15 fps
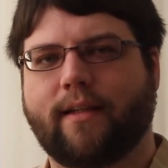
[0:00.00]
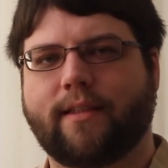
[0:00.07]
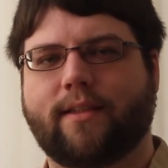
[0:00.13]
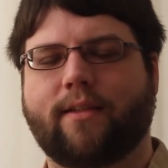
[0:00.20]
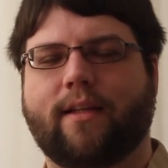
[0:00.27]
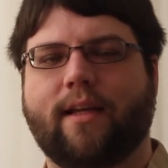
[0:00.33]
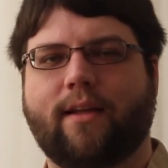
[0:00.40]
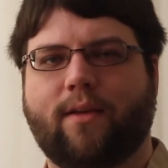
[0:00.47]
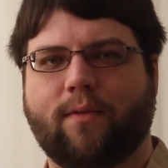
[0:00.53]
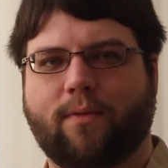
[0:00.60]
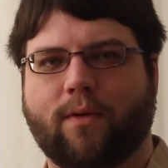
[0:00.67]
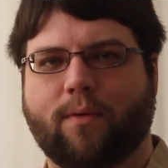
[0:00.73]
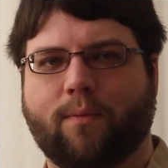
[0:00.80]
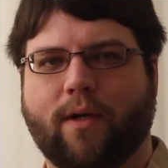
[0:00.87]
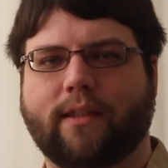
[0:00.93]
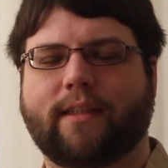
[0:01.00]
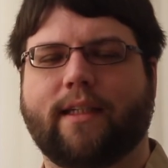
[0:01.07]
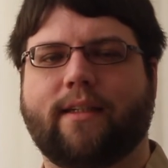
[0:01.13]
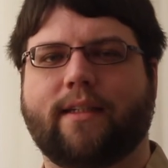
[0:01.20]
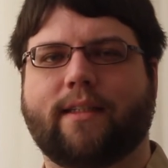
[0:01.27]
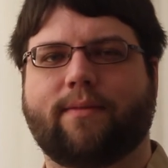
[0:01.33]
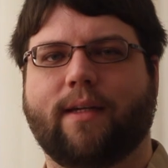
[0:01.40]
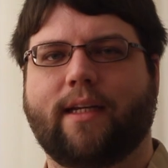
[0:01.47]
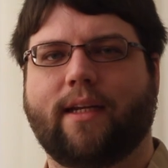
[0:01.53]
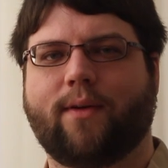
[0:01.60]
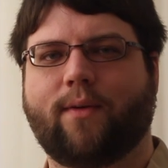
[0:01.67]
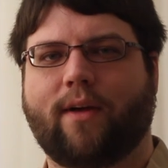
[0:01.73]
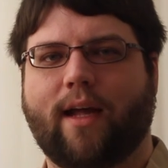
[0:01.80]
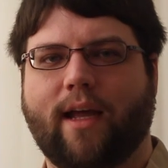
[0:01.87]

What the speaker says: So thank you for watching this video.